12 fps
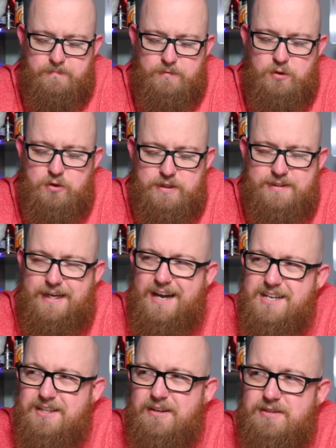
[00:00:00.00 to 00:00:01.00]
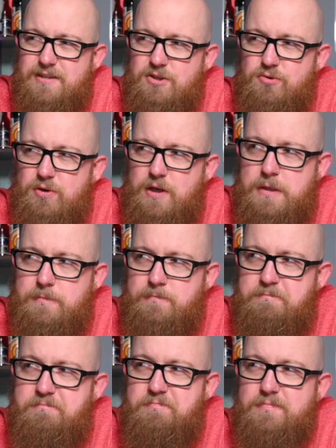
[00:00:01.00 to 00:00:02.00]
does it taste like Citra?
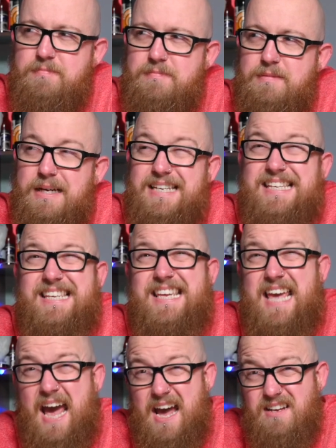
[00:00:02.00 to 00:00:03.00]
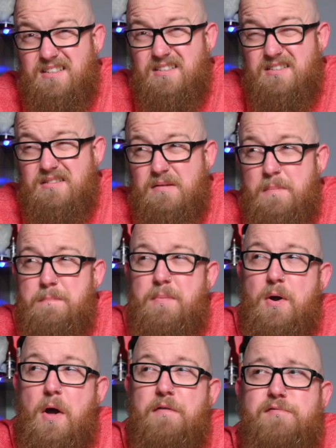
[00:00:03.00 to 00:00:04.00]
Yes,
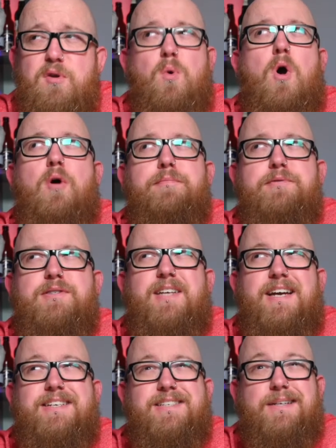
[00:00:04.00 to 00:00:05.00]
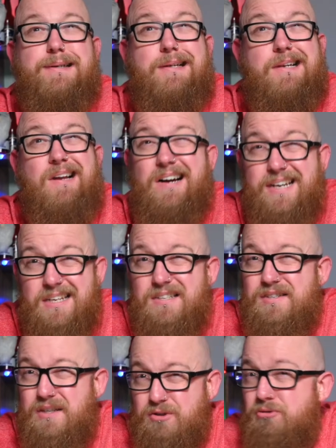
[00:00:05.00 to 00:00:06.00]
but a few hops taste like
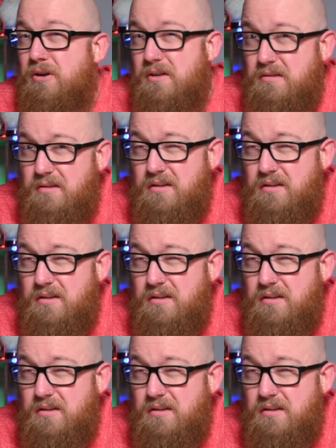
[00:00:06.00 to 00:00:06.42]
Citra,